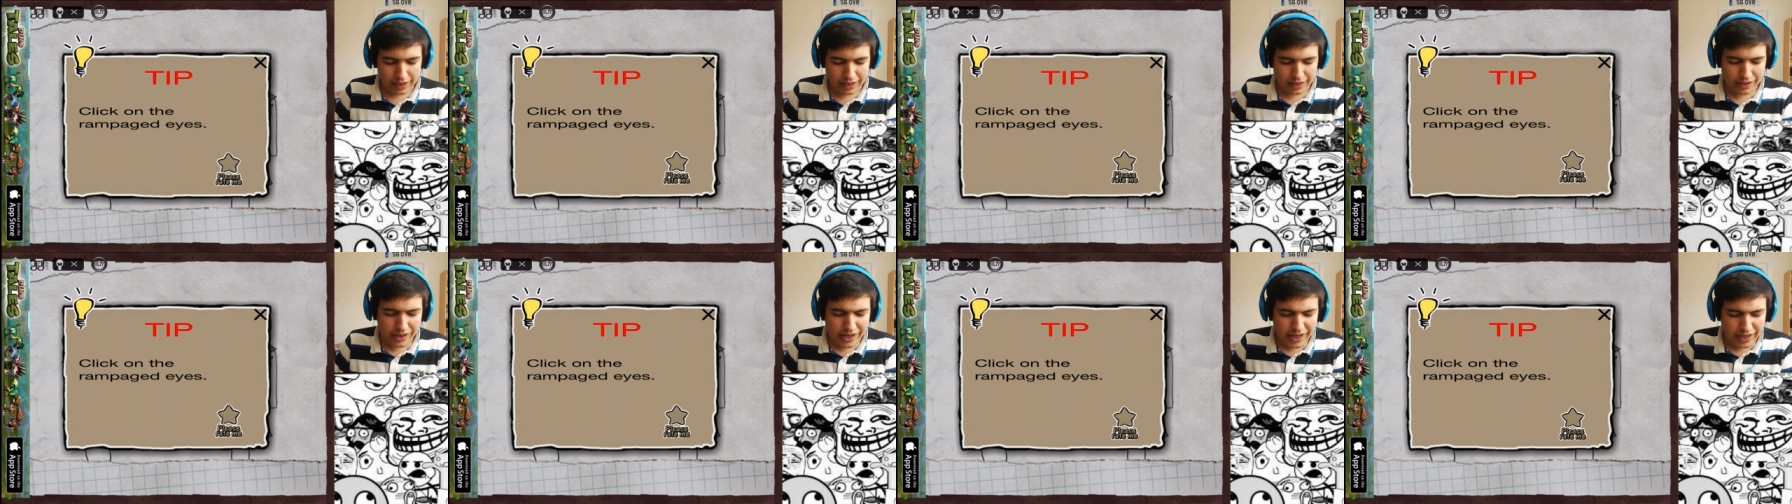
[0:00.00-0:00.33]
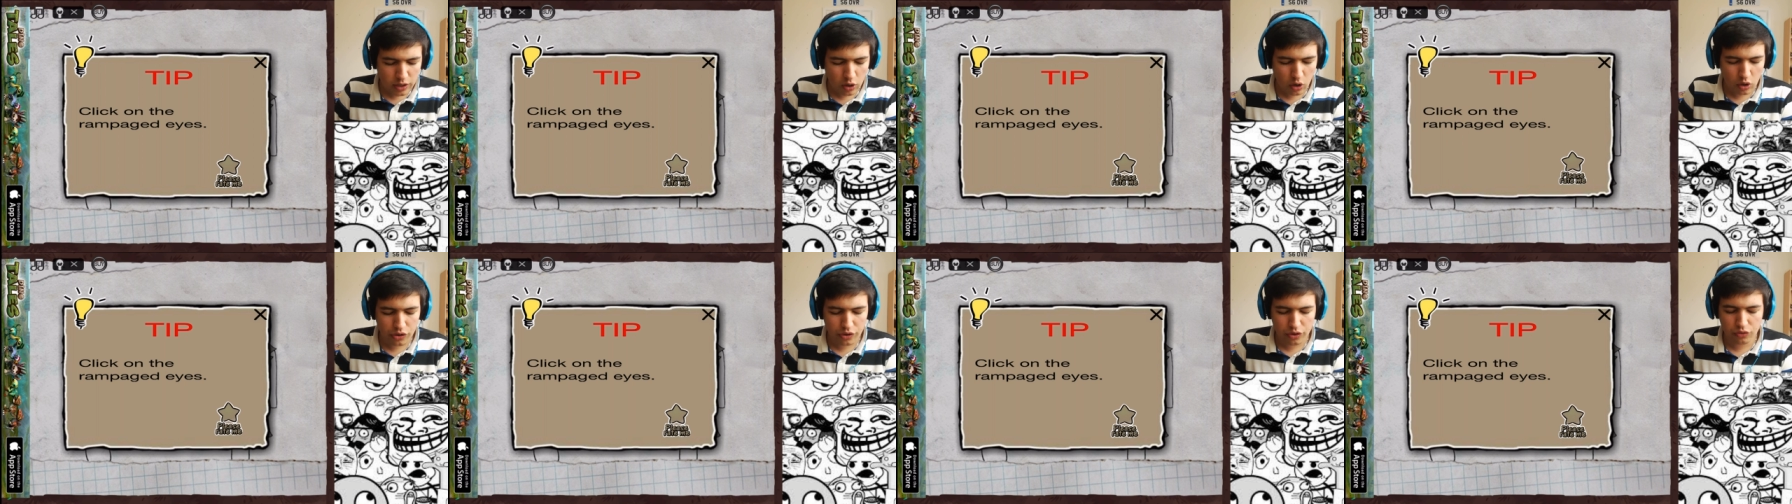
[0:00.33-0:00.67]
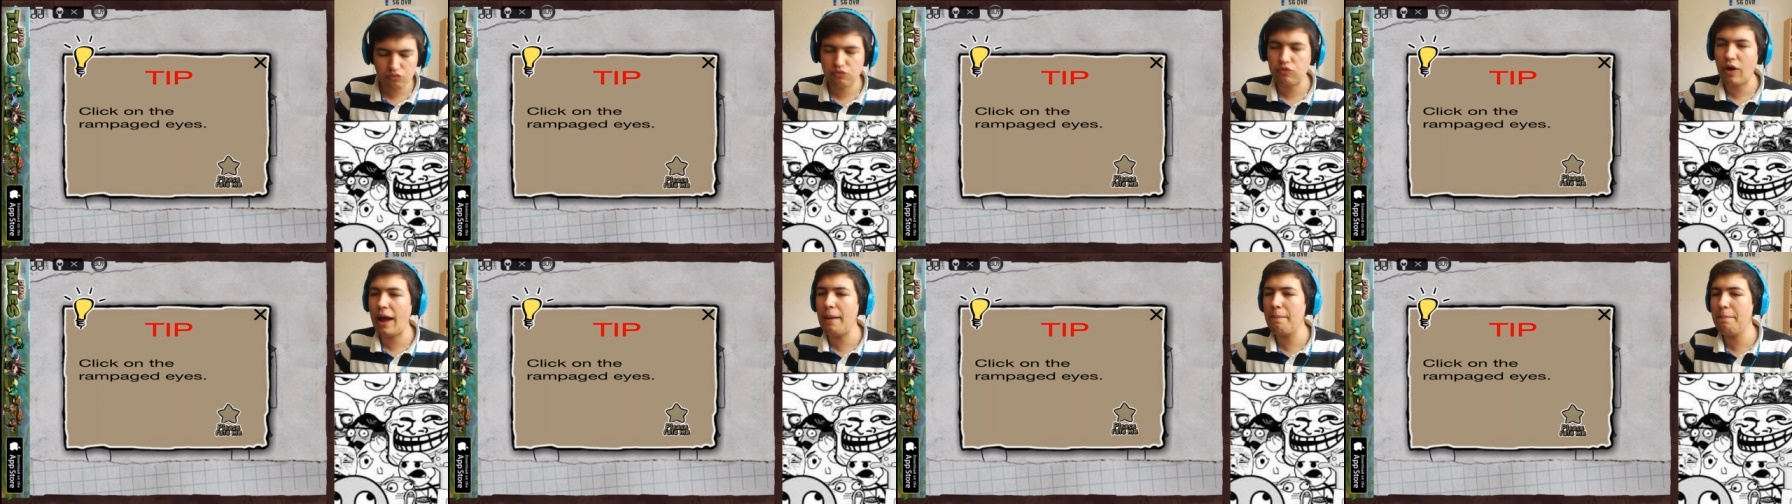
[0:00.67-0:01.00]
Click on
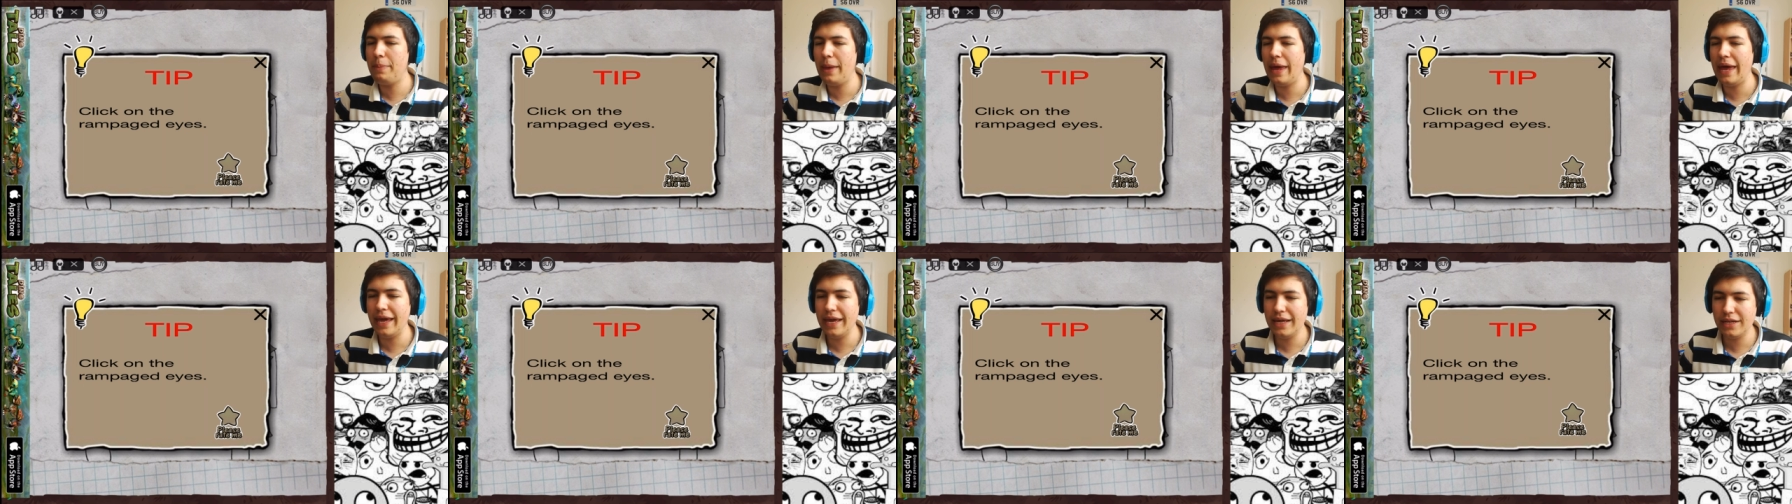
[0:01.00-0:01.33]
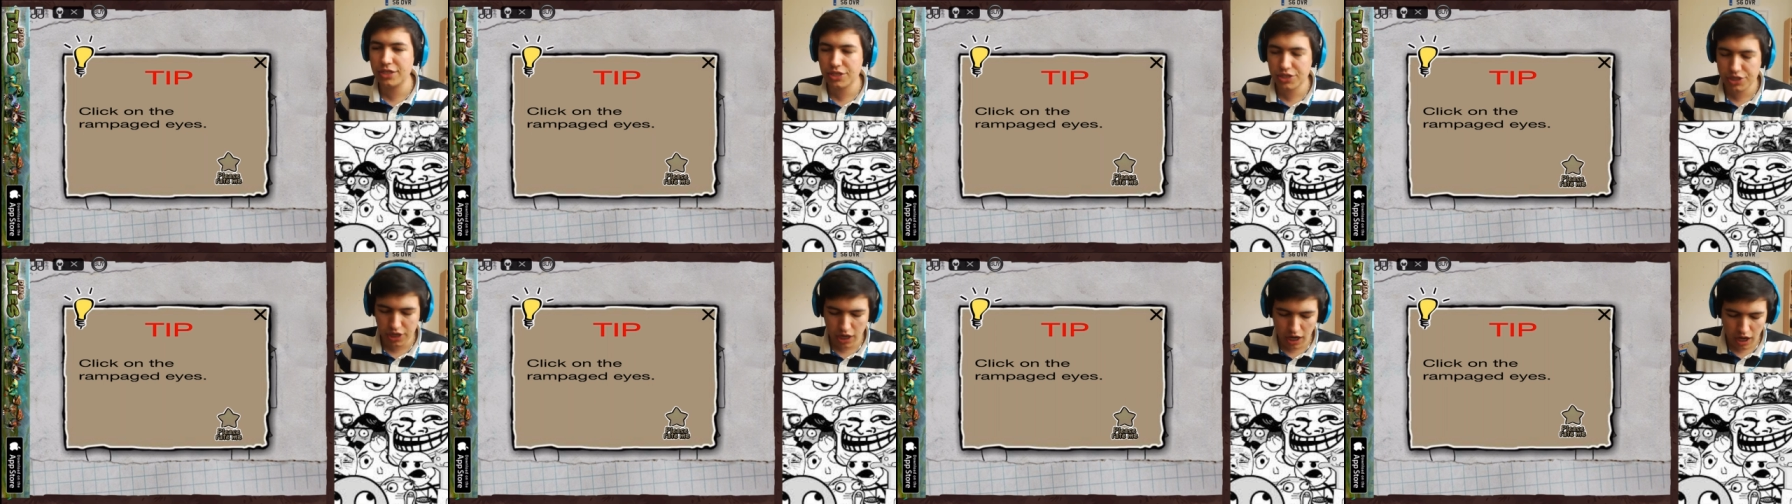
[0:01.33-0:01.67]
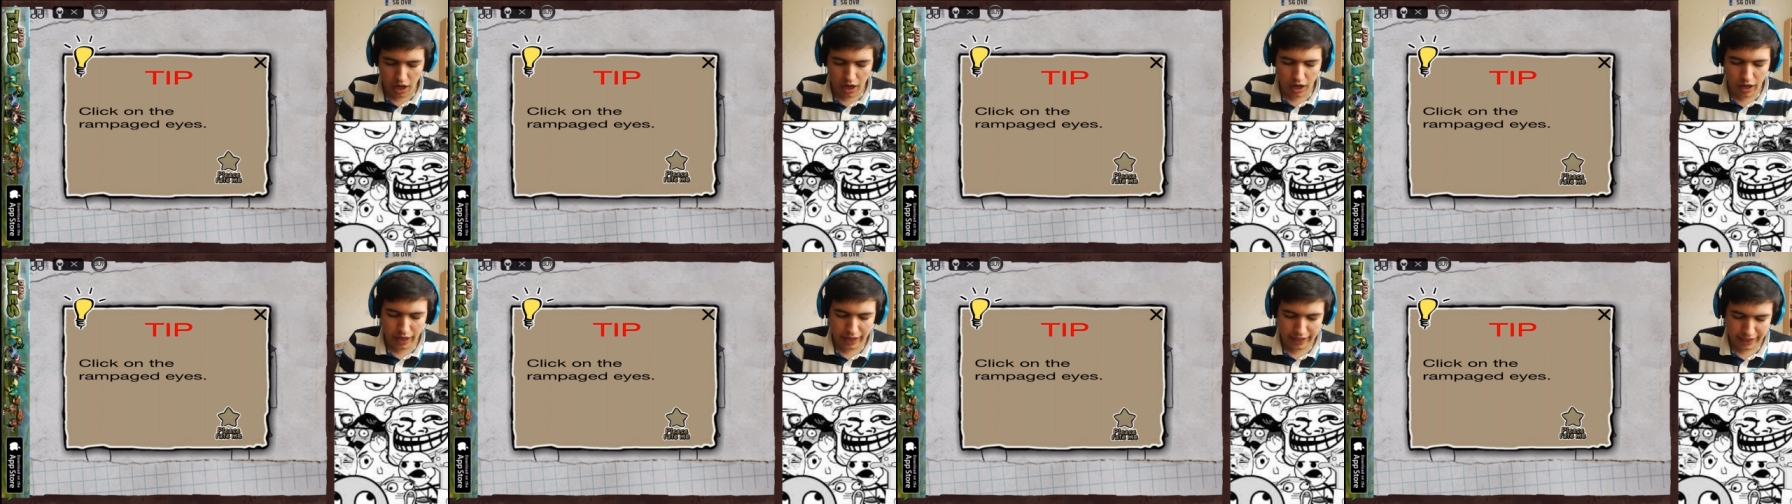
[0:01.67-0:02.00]
the rampaged
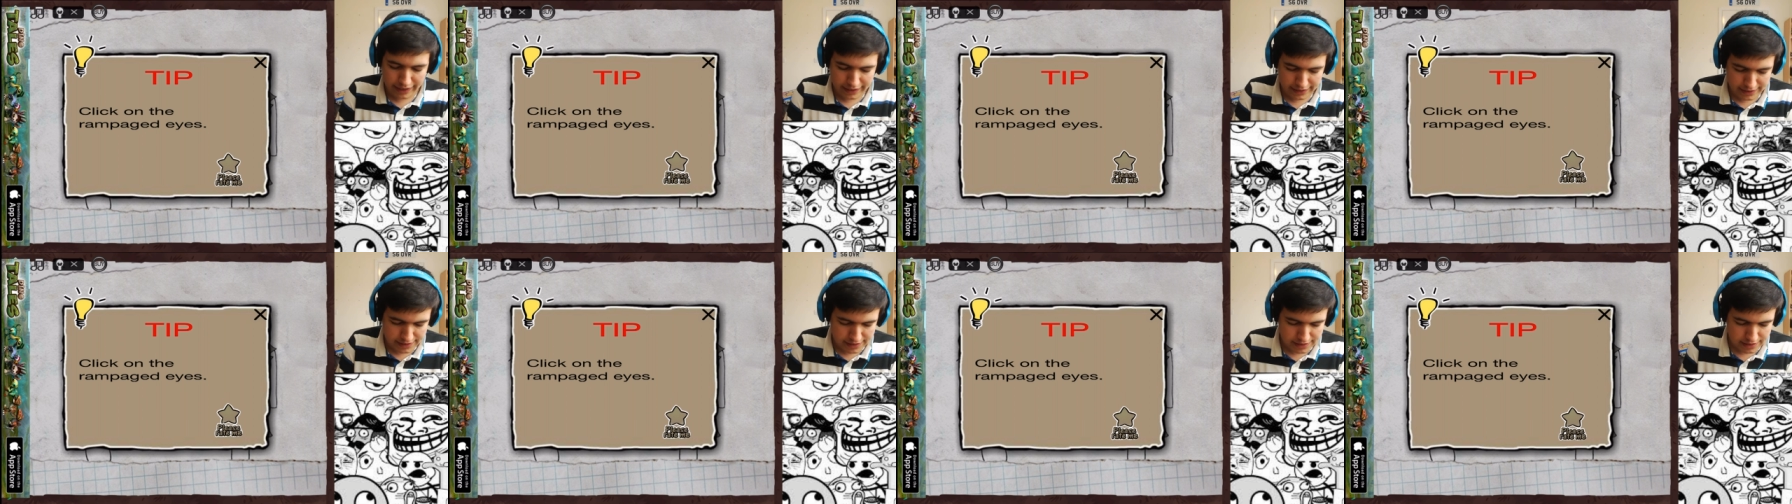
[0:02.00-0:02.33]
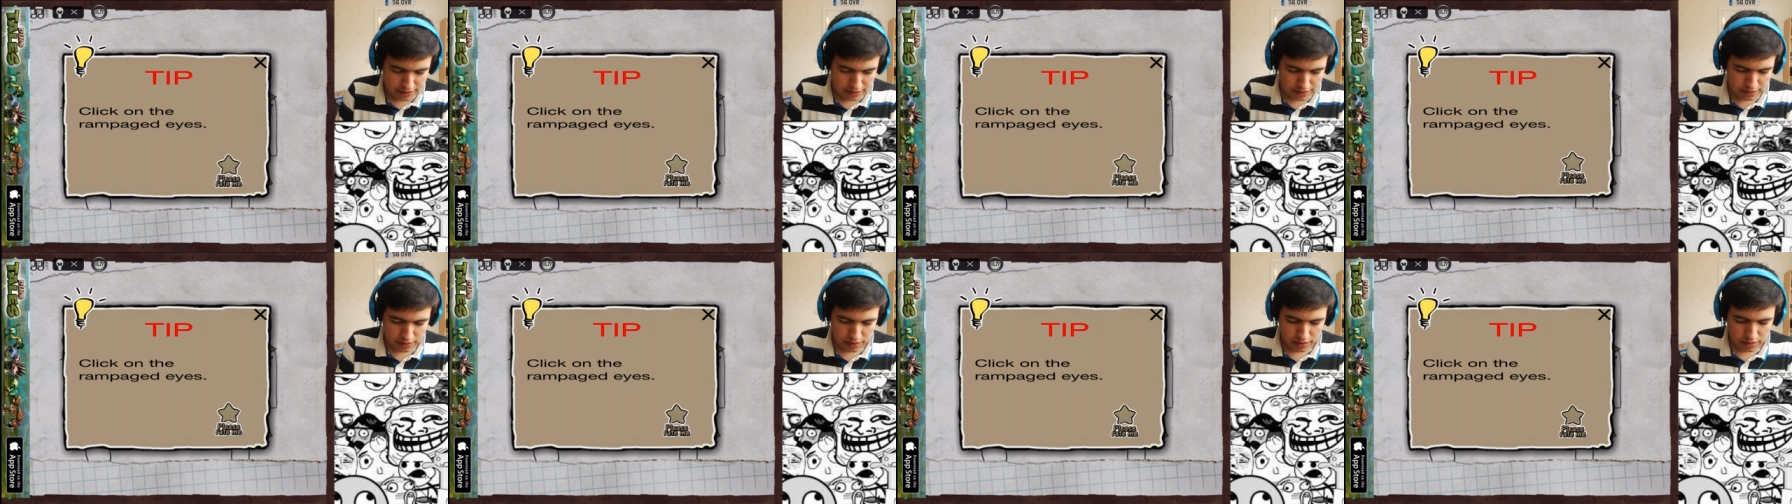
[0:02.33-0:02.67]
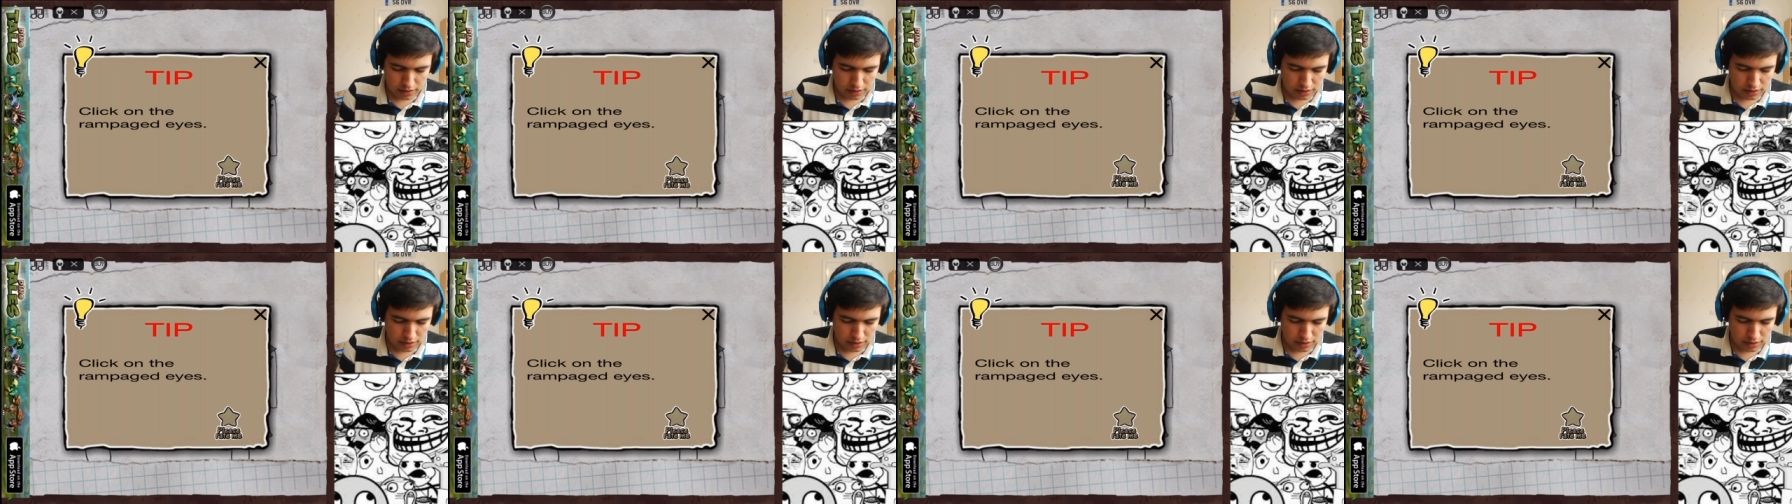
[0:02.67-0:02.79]
eyes.